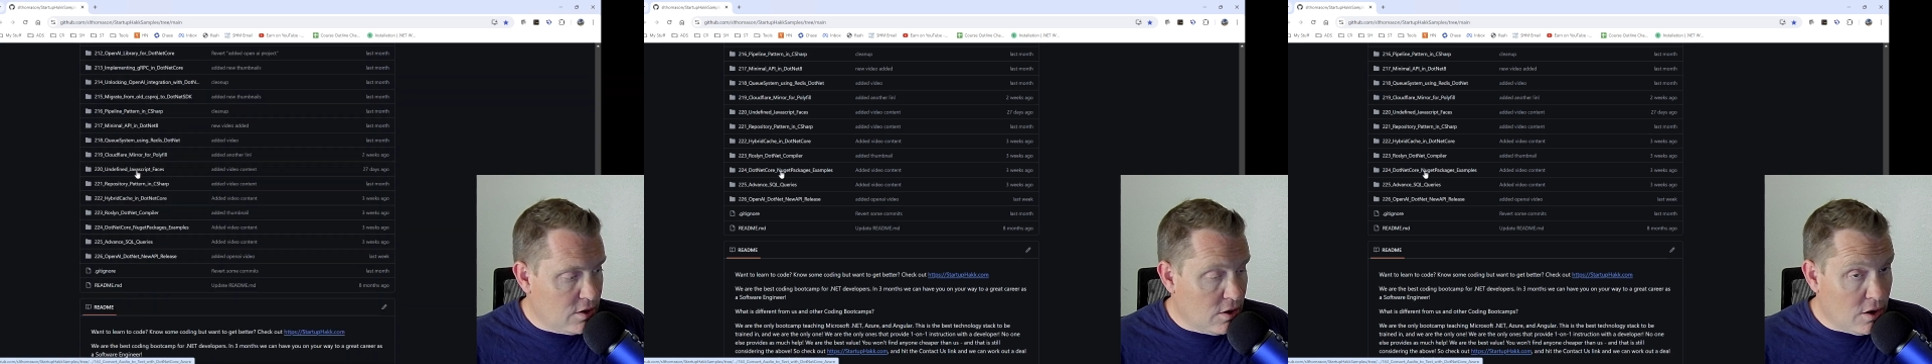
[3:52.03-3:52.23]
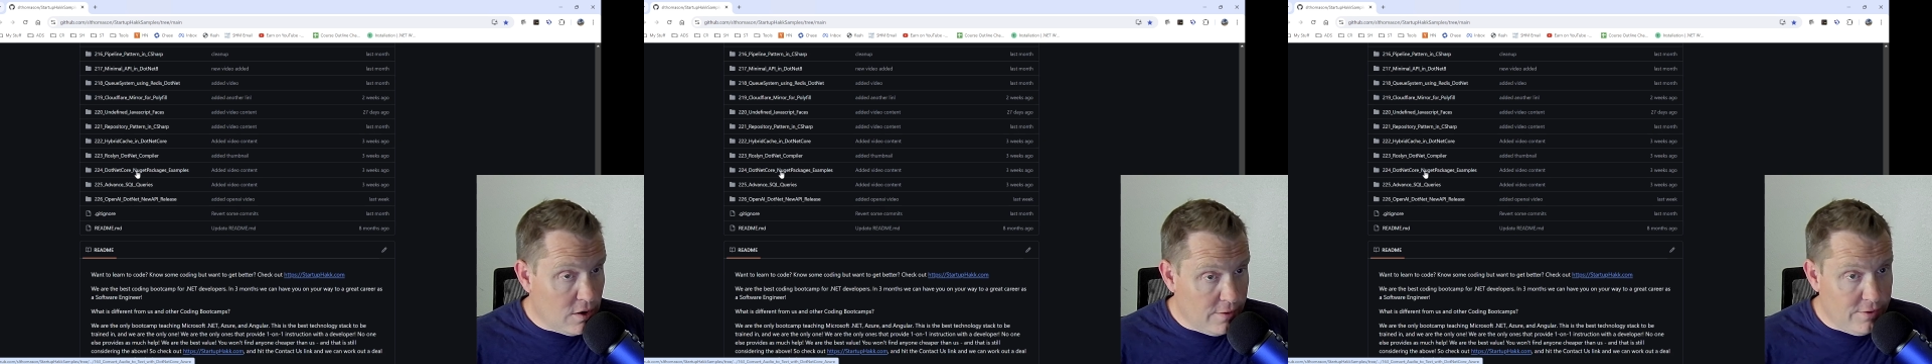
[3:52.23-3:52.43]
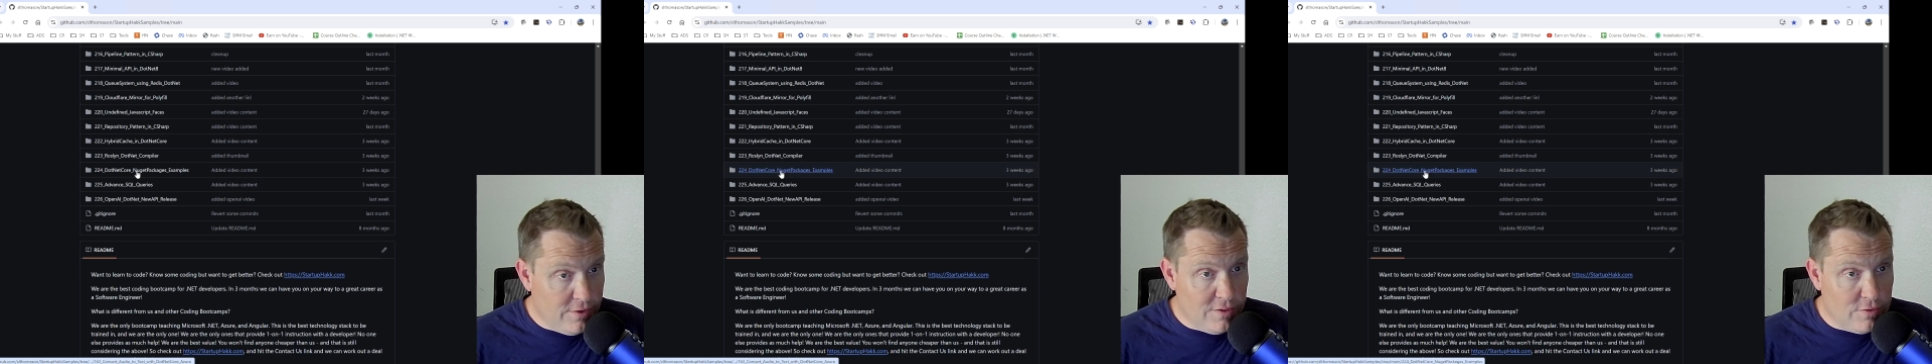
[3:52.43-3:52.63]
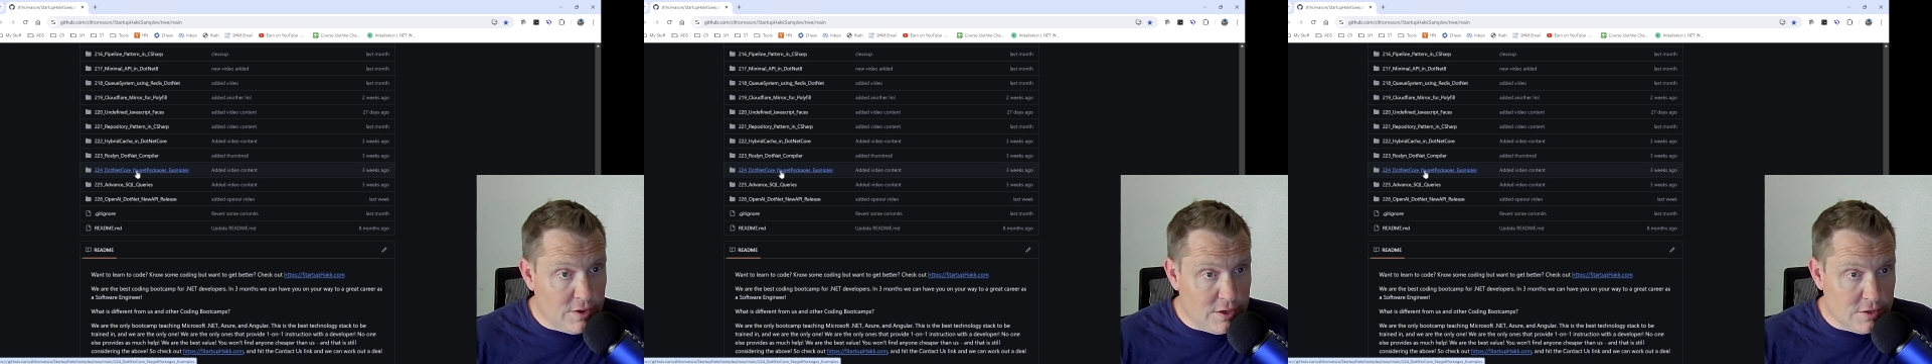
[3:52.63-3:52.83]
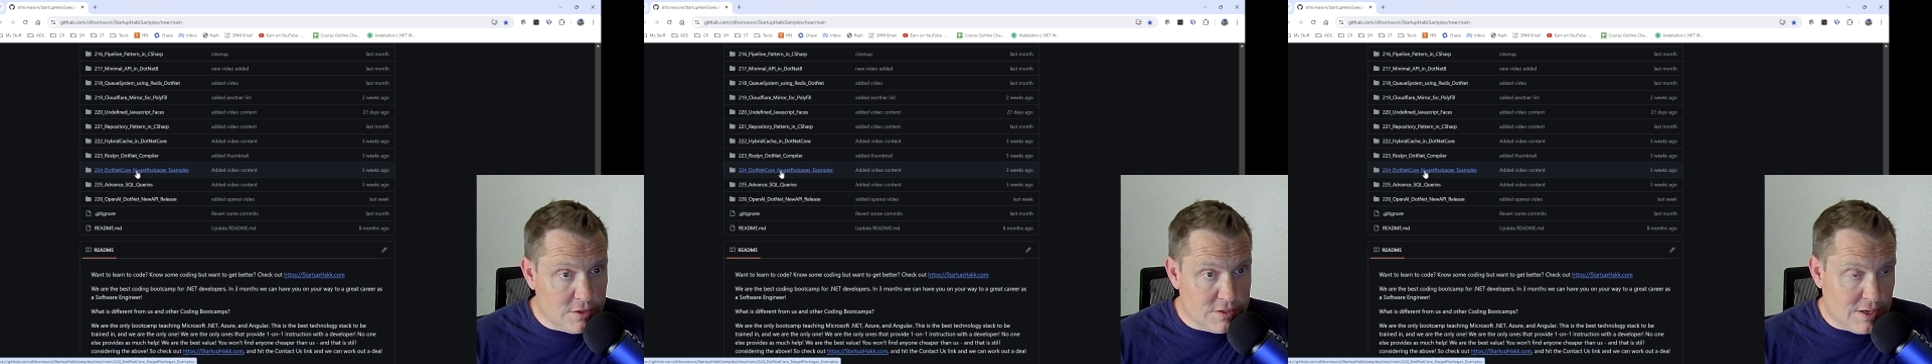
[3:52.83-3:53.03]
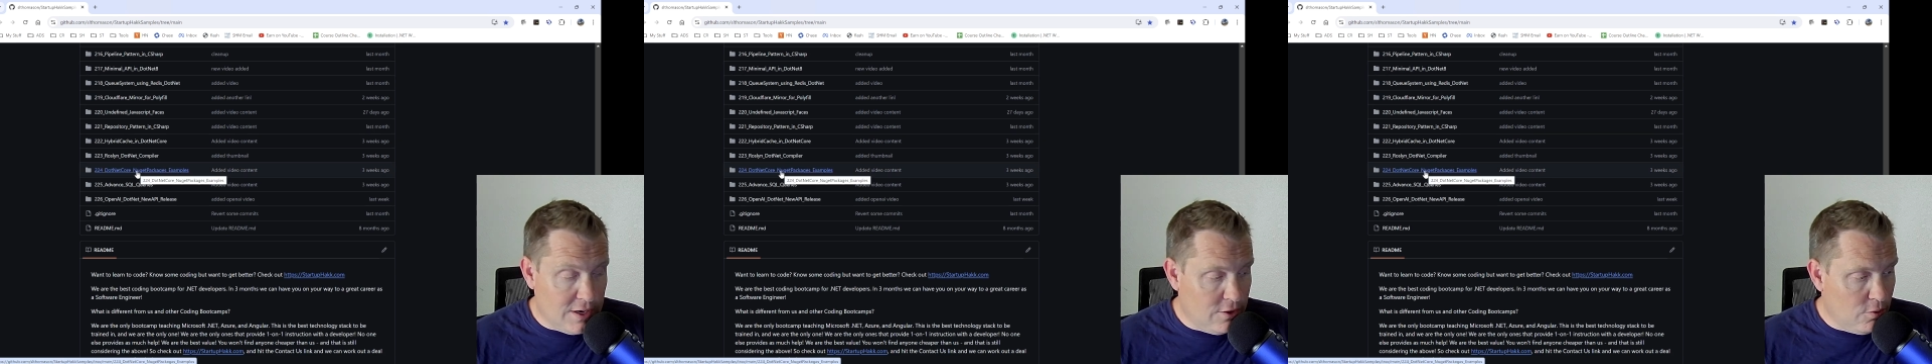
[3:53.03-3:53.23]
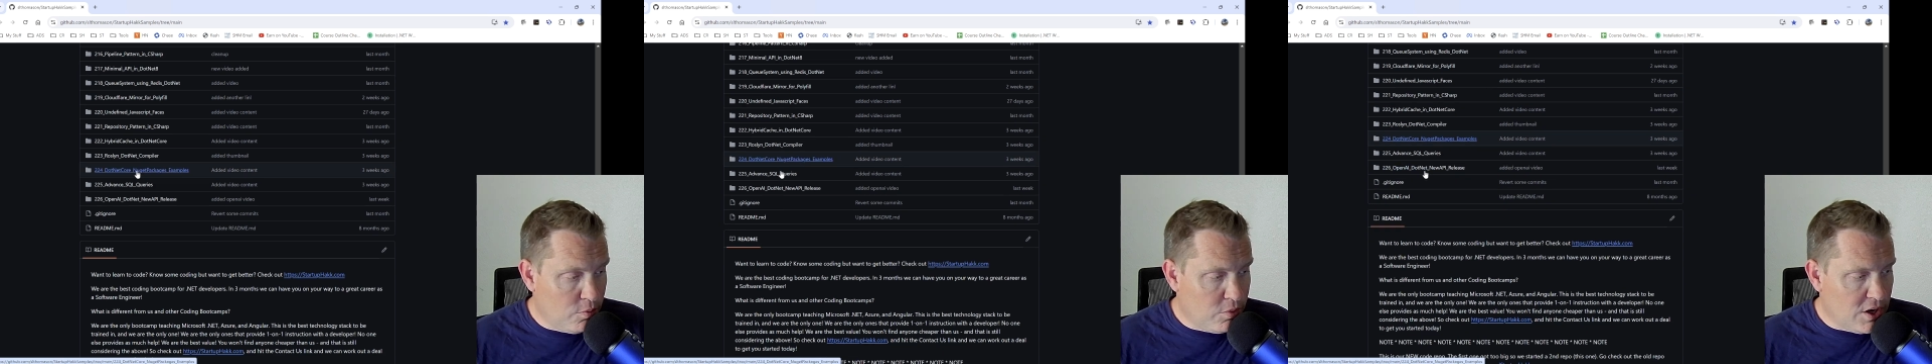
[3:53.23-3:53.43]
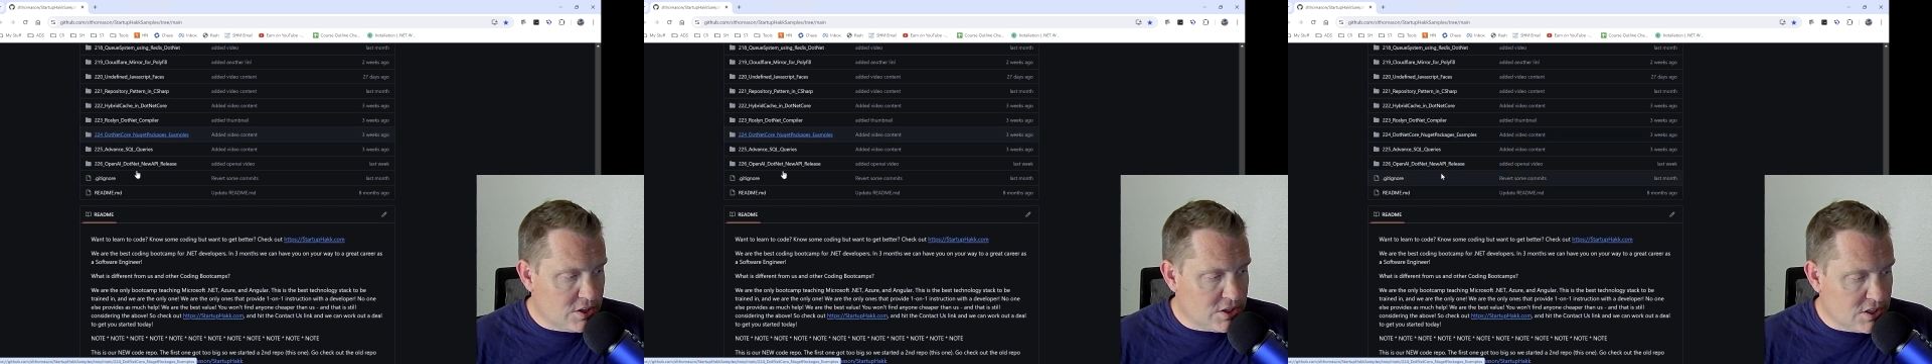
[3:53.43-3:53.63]
All these videos that I do
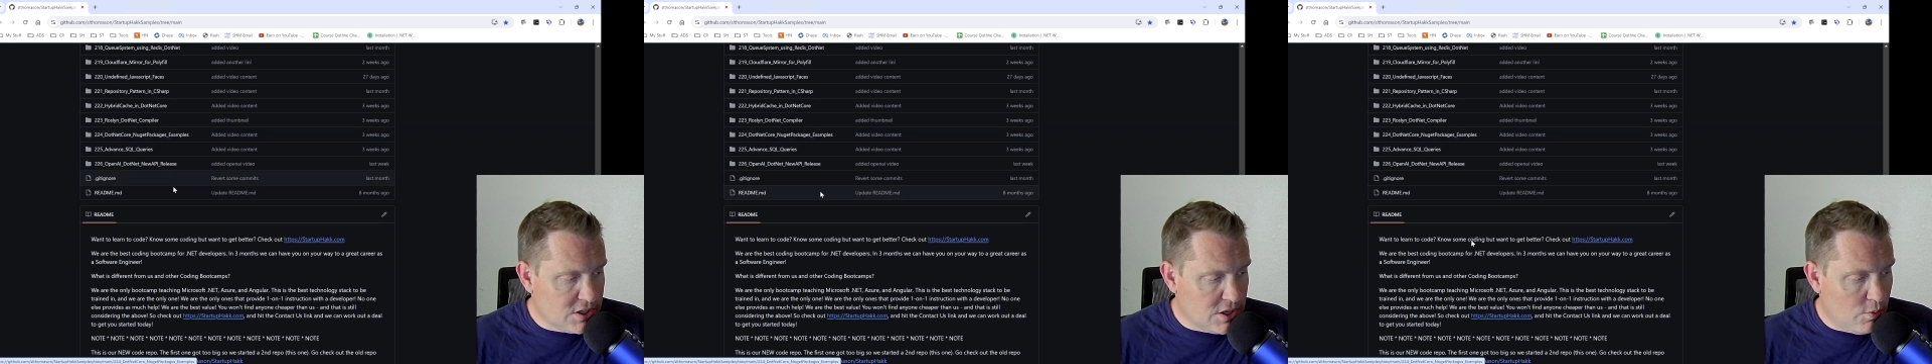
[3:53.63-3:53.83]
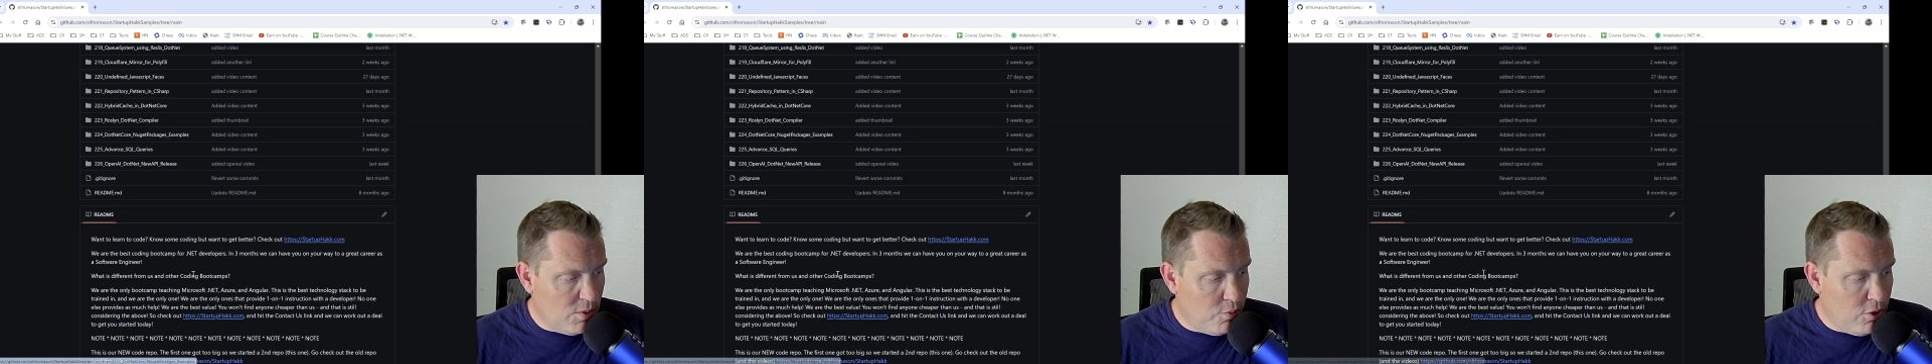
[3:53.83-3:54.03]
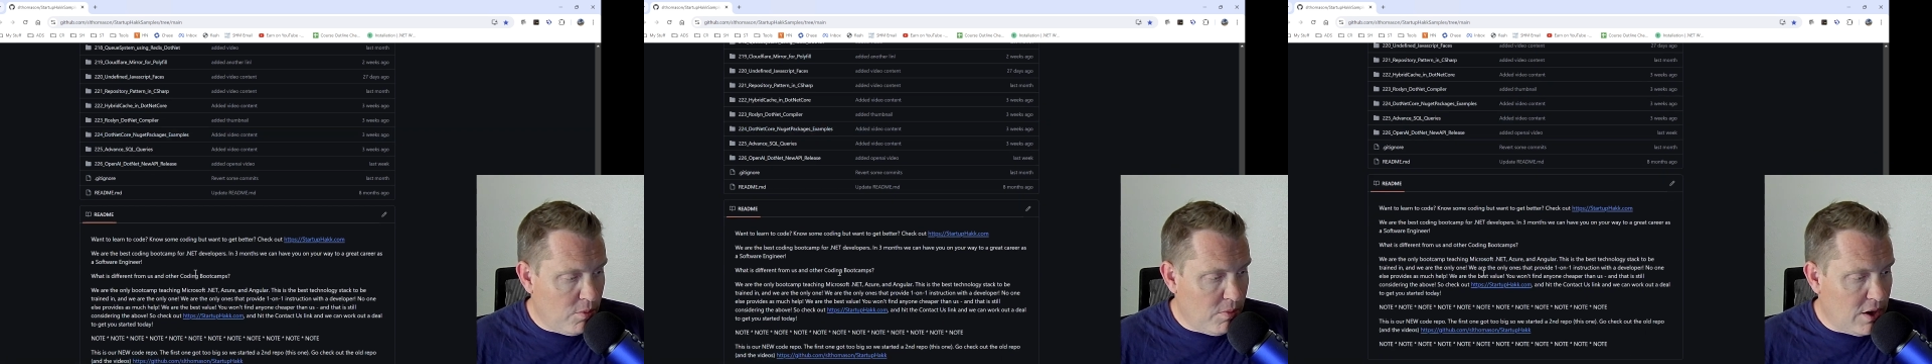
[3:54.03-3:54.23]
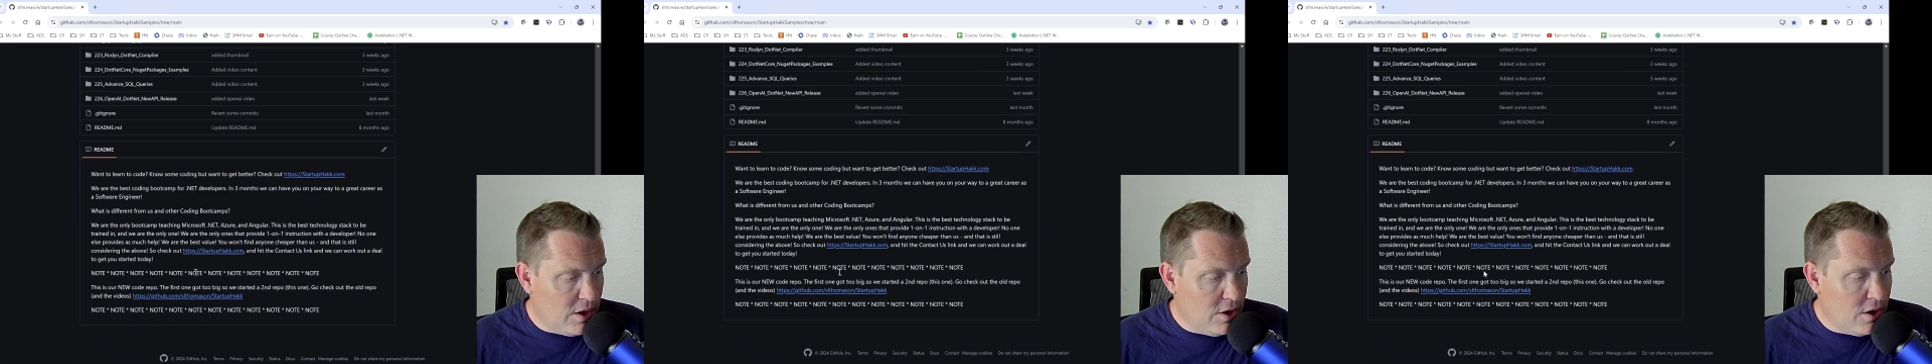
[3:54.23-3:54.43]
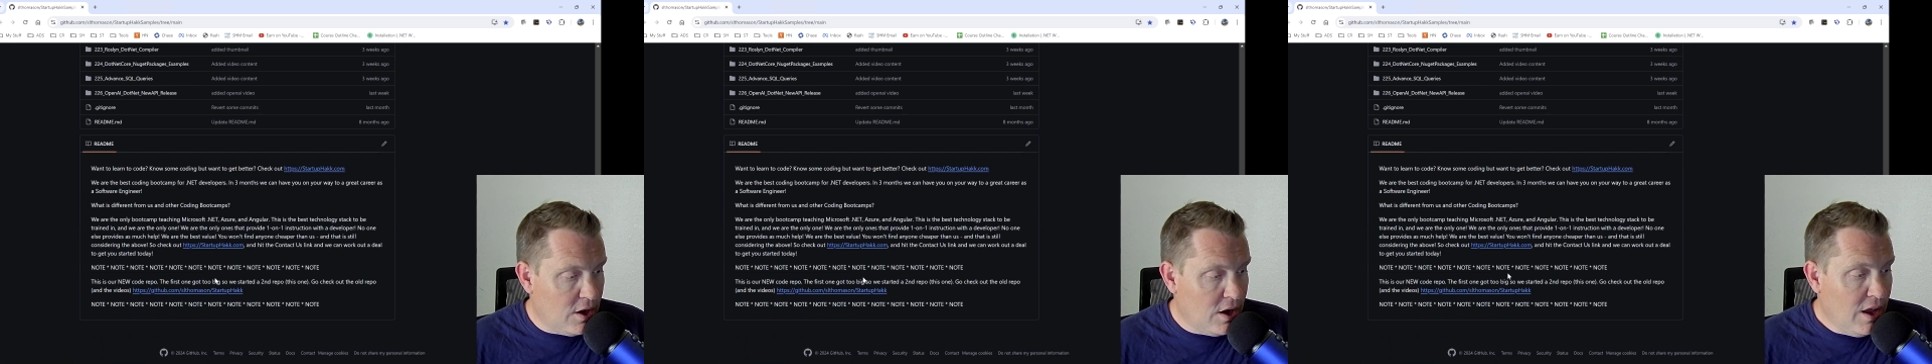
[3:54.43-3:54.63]
projects on, we put them out here.